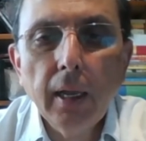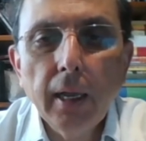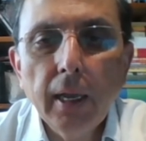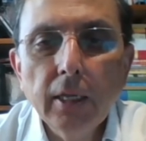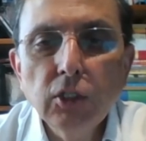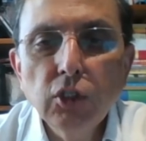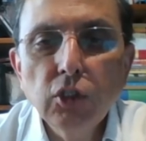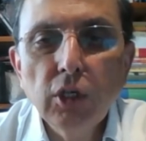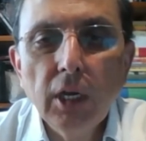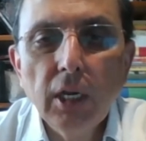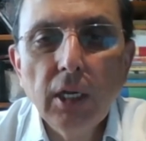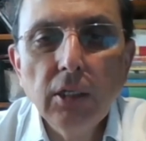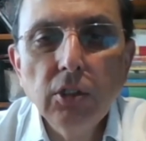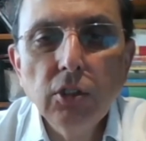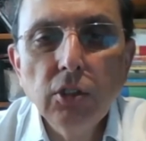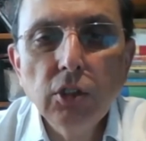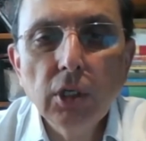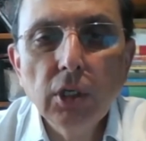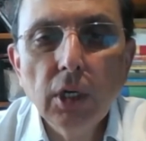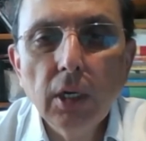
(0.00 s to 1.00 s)

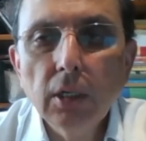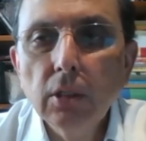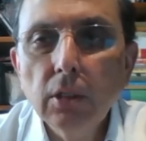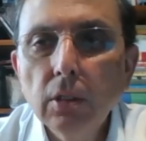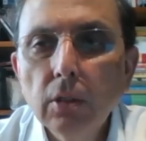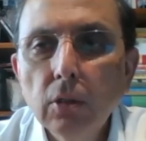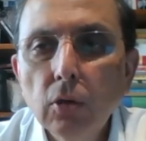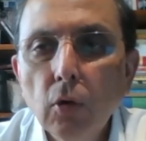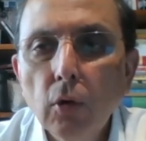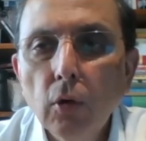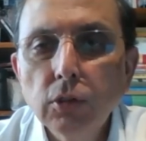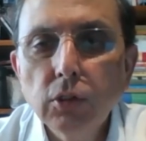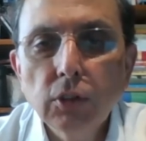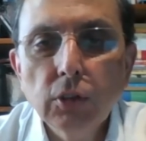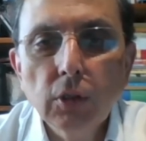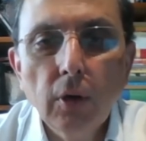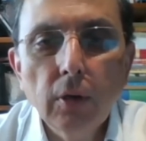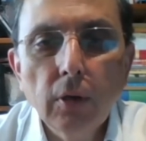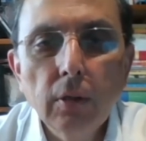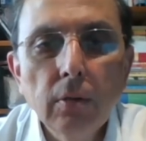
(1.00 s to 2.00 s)
exchange uh, thoughts
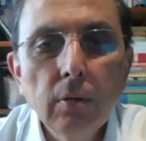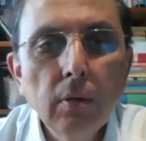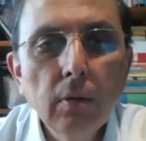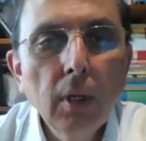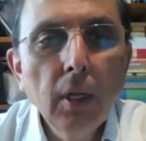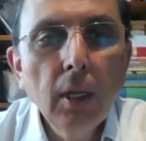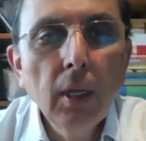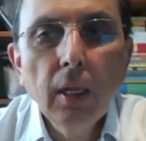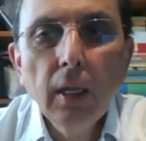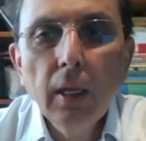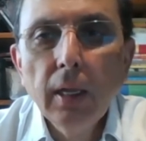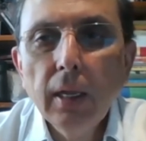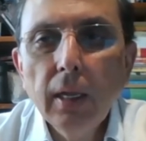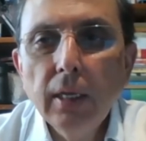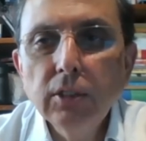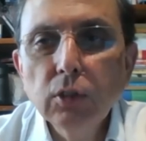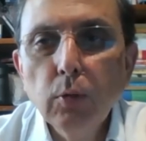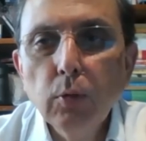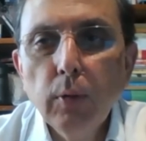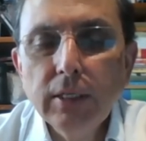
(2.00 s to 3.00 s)
on
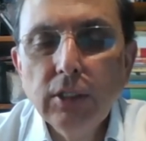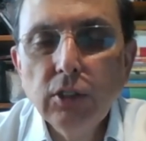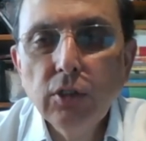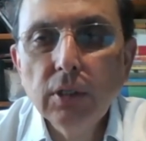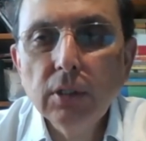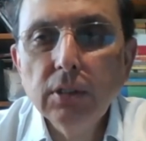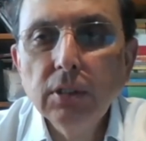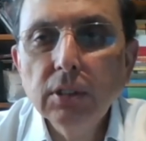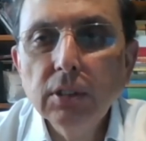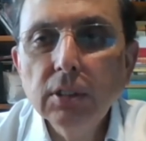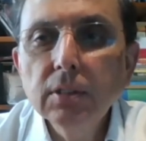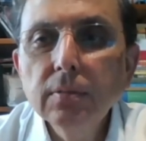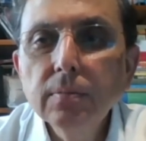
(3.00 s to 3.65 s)
questions.